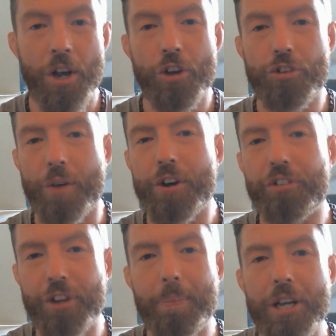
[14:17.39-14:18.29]
So if you're
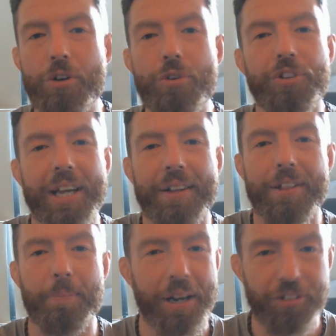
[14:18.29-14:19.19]
somebody who's in
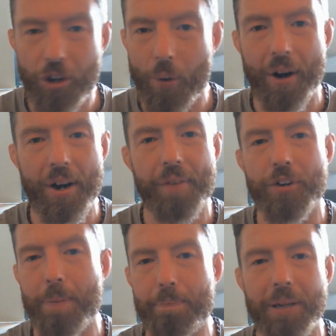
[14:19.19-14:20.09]
the Mexico area, if
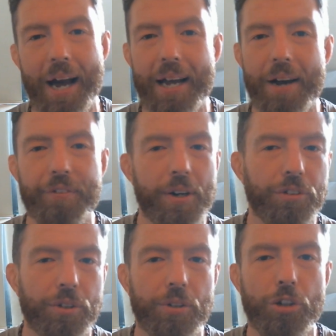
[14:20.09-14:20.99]
you're in Playa, if you're
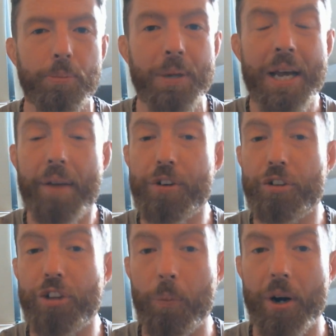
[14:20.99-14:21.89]
in Tulum, if you're
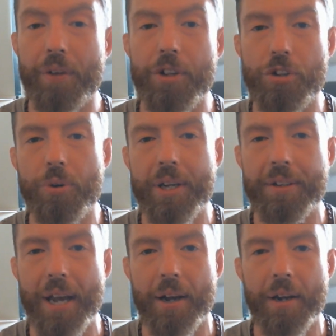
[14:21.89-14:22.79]
somewhere in the
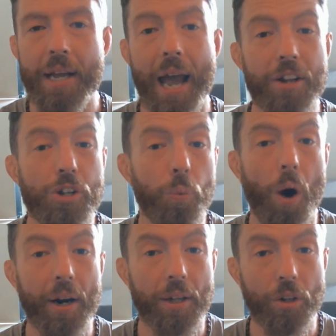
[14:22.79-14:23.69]
Yucatan and you
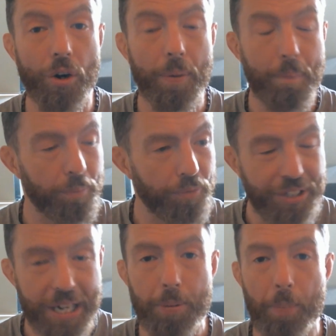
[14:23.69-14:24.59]
want to learn
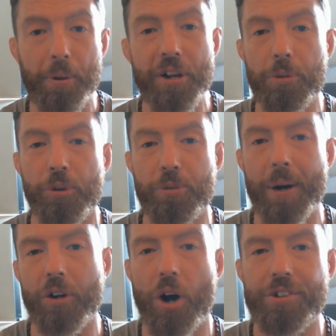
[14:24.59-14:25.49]
deeper principles
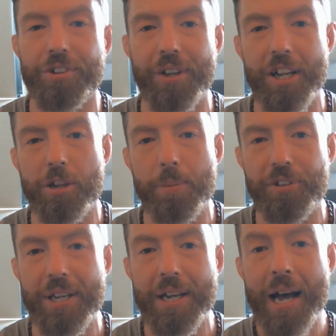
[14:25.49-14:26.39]
about conscious
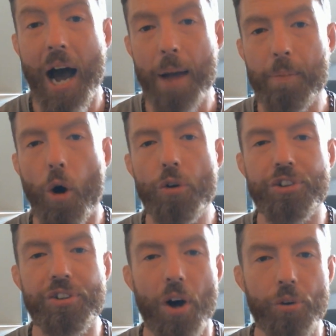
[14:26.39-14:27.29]
intimacy, I'm
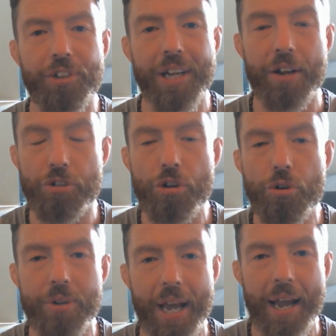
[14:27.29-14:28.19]
hosting a
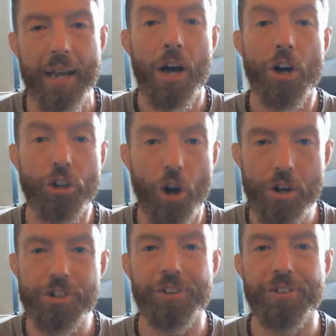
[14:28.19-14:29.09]
2-day
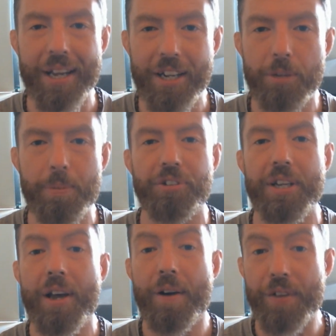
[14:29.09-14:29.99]
conscious
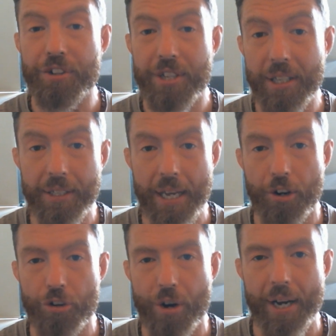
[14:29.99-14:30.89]
intimacy
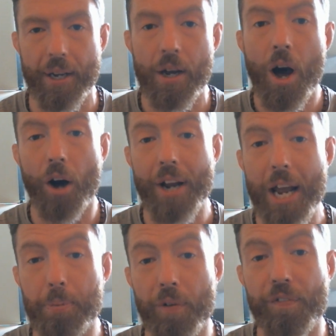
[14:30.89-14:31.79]
facilitator training on
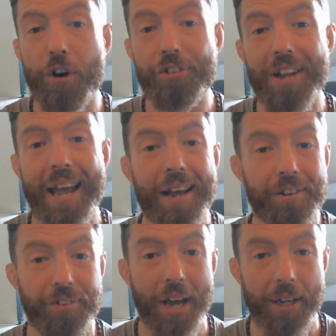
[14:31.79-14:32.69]
April 1st
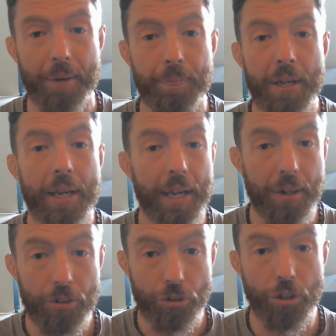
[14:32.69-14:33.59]
and 2nd
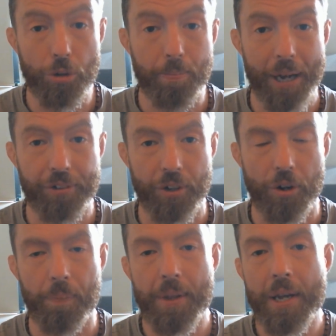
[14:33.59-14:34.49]
in Tulum,
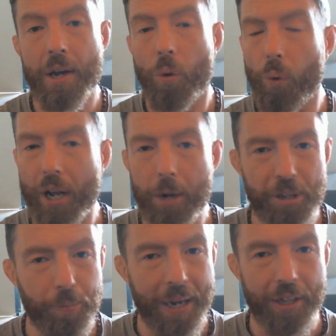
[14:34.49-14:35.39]
Mexico. We're going to
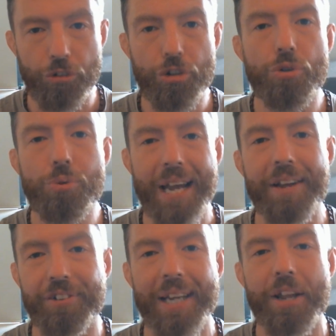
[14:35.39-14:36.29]
be spending 2
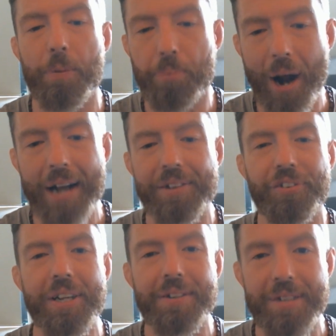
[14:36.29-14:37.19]
days together
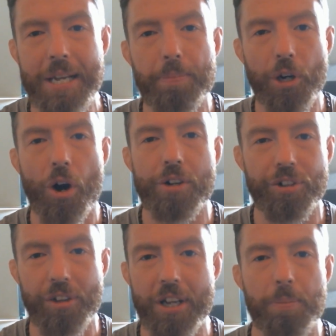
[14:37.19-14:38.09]
practicing deep
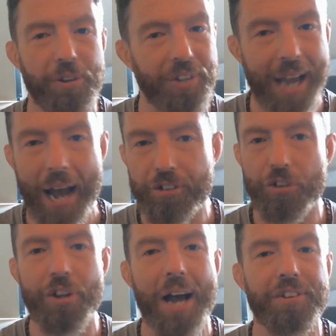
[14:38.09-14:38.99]
conscious intimacy
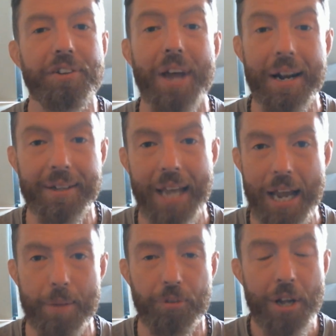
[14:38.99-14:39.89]
exercises and
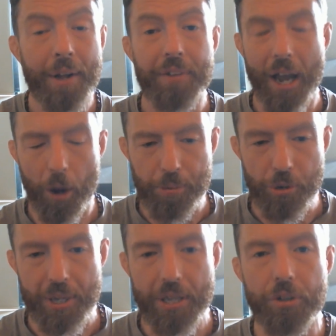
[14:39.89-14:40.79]
games to help
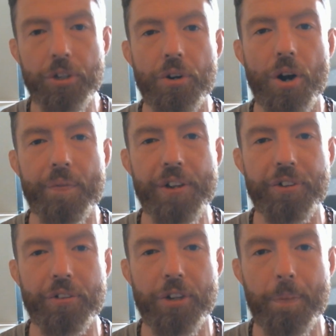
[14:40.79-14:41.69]
you heal your nervous
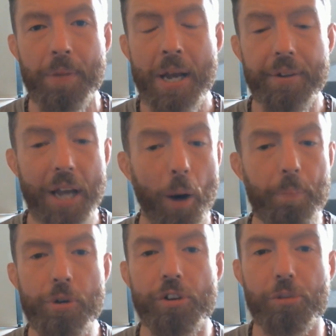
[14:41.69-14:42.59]
system, to
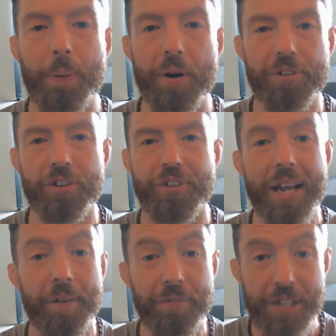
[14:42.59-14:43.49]
help you experience a
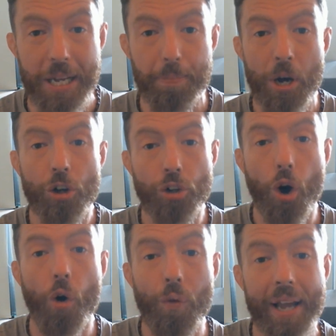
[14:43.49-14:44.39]
state of deep
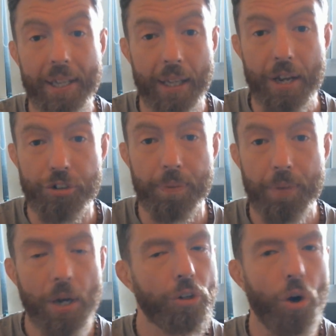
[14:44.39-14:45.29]
co-regulation
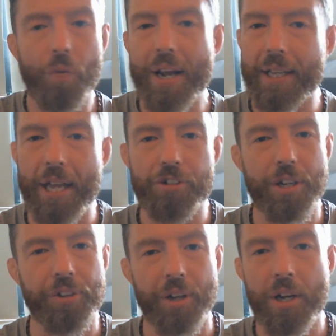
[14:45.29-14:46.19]

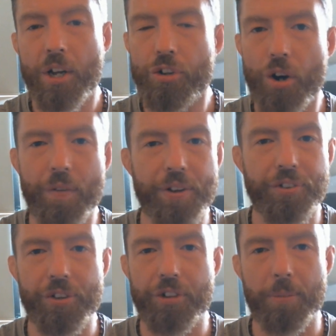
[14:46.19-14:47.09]
Co-regulation is a nervous
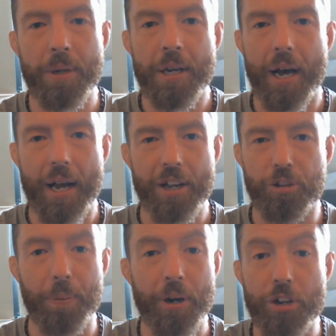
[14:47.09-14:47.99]
system
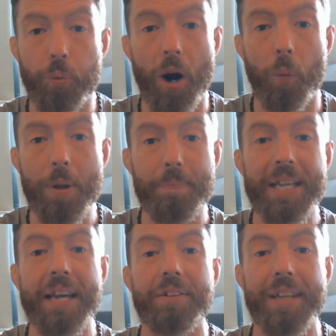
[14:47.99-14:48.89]
experience where we
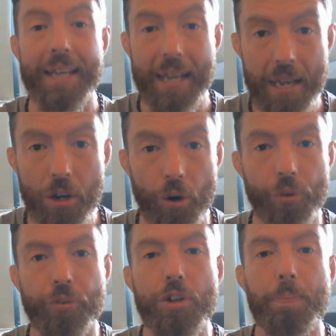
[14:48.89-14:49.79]
begin to heal
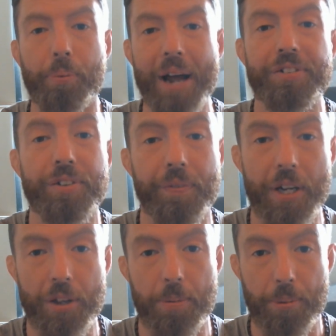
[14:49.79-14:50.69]
through the presence of
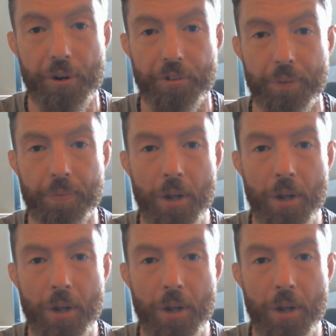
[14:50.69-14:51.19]
another person.